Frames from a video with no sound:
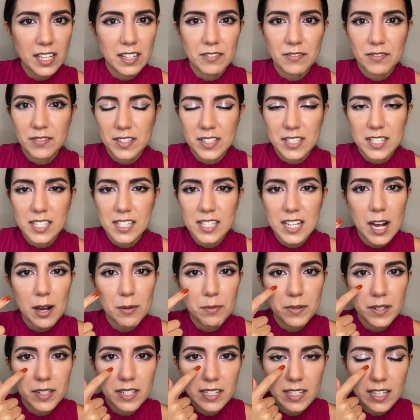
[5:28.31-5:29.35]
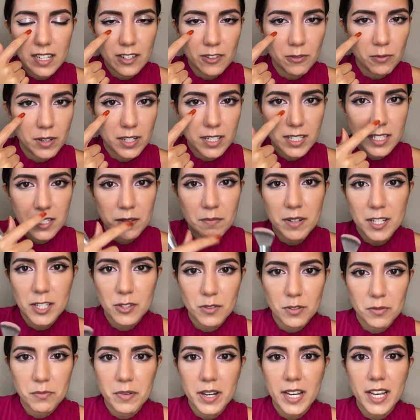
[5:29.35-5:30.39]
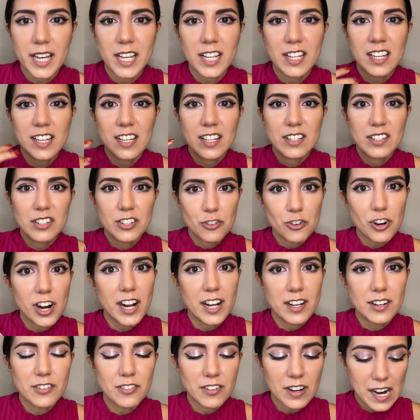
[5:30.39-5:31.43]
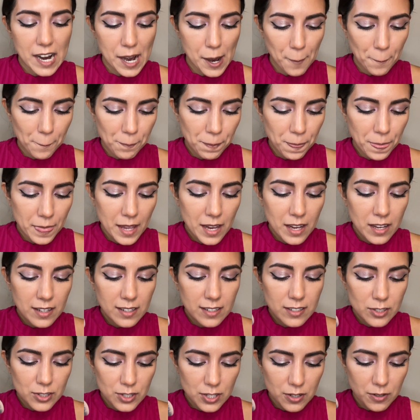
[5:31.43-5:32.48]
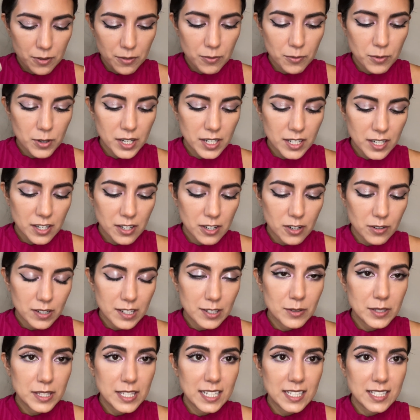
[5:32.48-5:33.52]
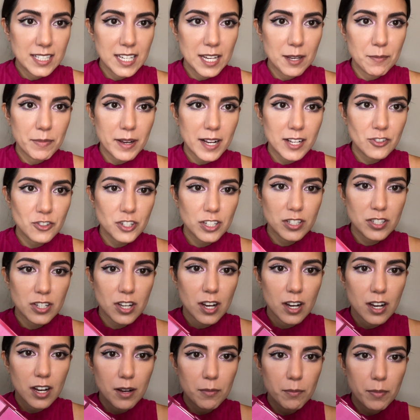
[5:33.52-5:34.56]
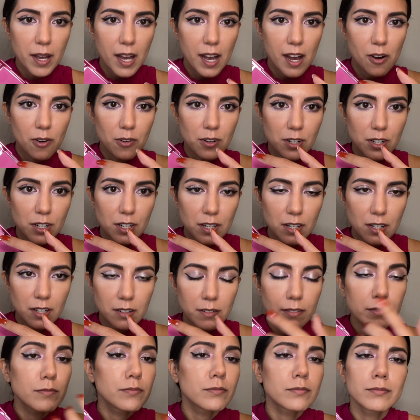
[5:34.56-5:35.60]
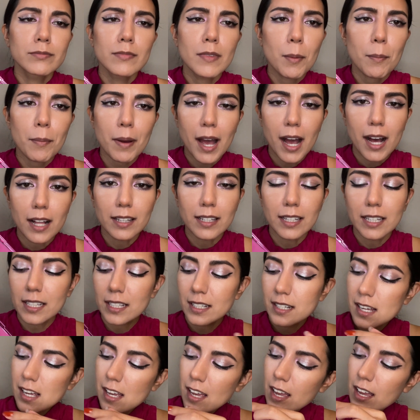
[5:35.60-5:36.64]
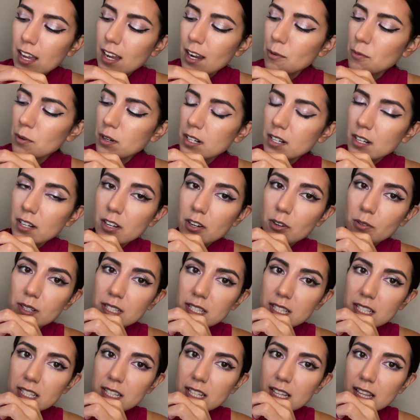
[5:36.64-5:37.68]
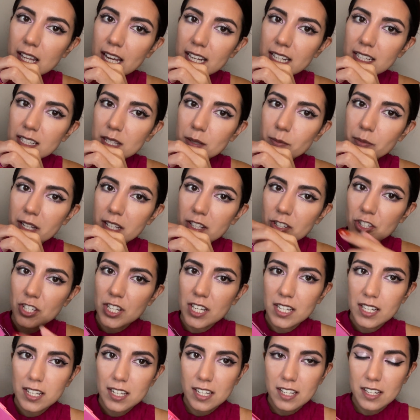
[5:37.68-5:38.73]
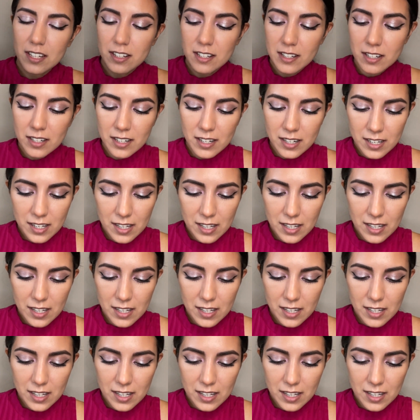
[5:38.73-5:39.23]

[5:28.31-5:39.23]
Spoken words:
If it does happen, I don't want it to mess with my dry under eye. So we're going to go in with that same Patrick Ta powder palette, and we're going to go into the lightest pink shade here.